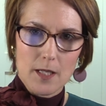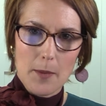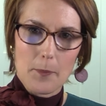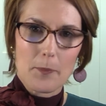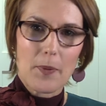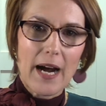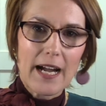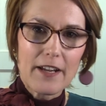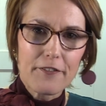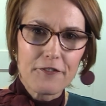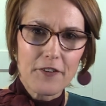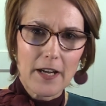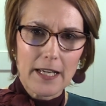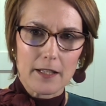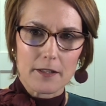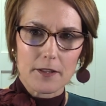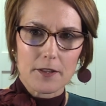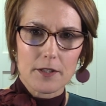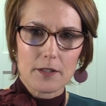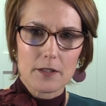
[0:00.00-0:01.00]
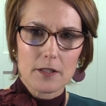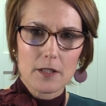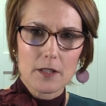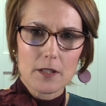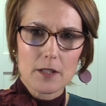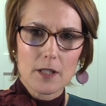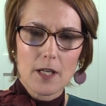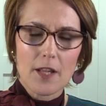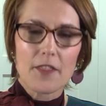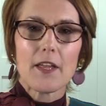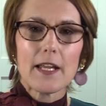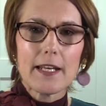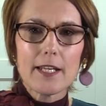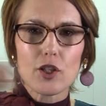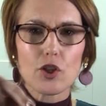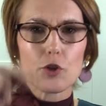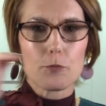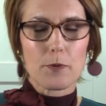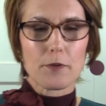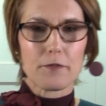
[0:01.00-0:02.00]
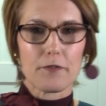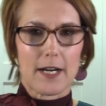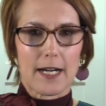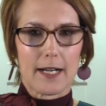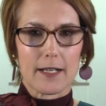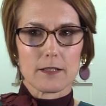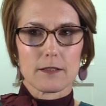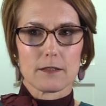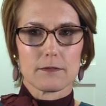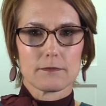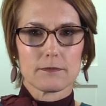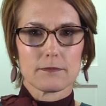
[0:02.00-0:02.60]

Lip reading: By faith, then he could provide.